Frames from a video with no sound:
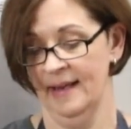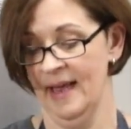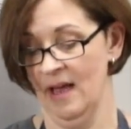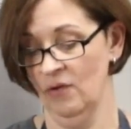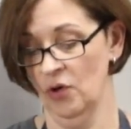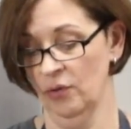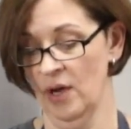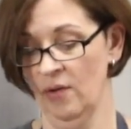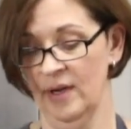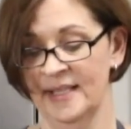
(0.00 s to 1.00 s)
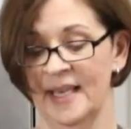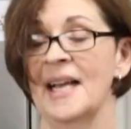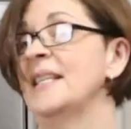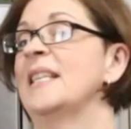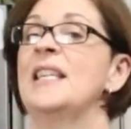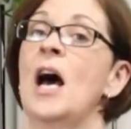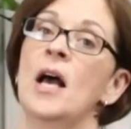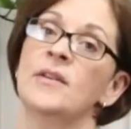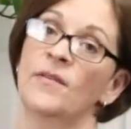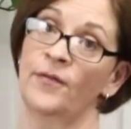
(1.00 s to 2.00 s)
Now you'll notice I did
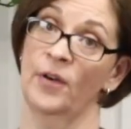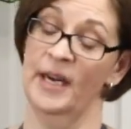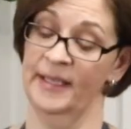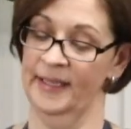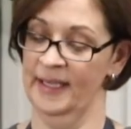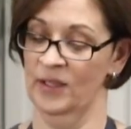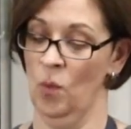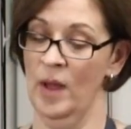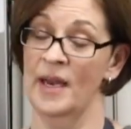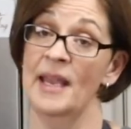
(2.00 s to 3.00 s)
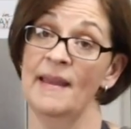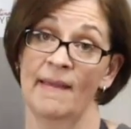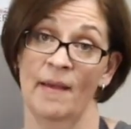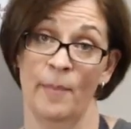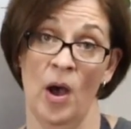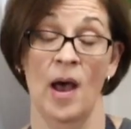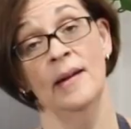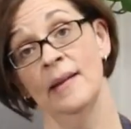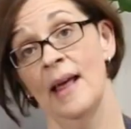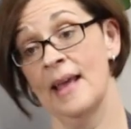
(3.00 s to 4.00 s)
not freeze this one in the
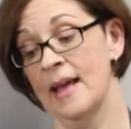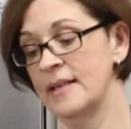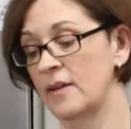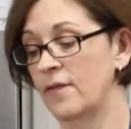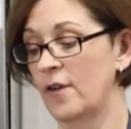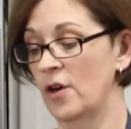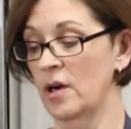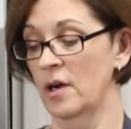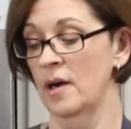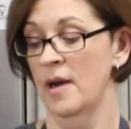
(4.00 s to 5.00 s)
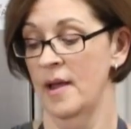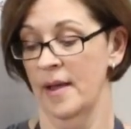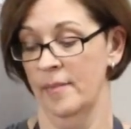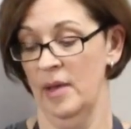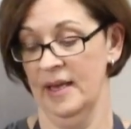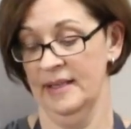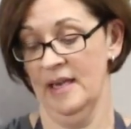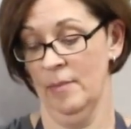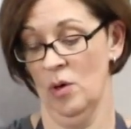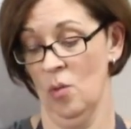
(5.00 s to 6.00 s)
pot like I did for her because
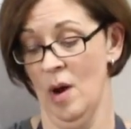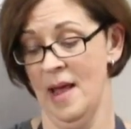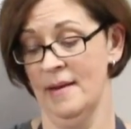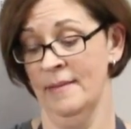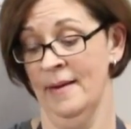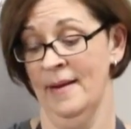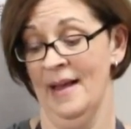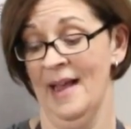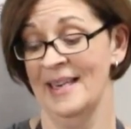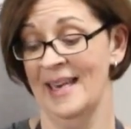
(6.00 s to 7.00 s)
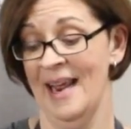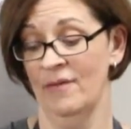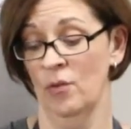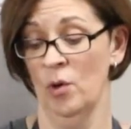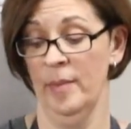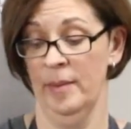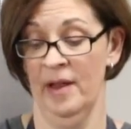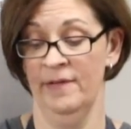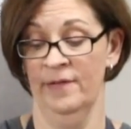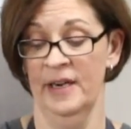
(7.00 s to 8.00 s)
number one, I didn't have the room in
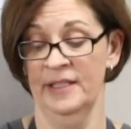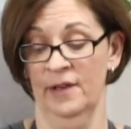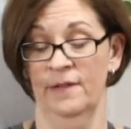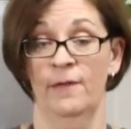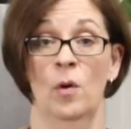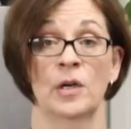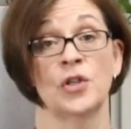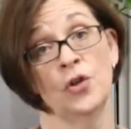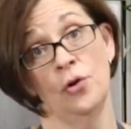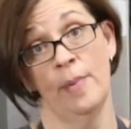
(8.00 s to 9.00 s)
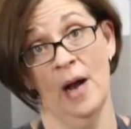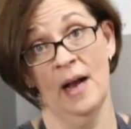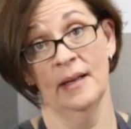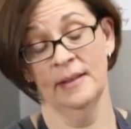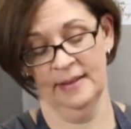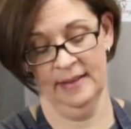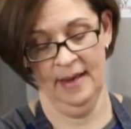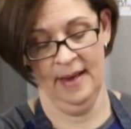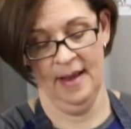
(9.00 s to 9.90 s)
my freezer for two pots.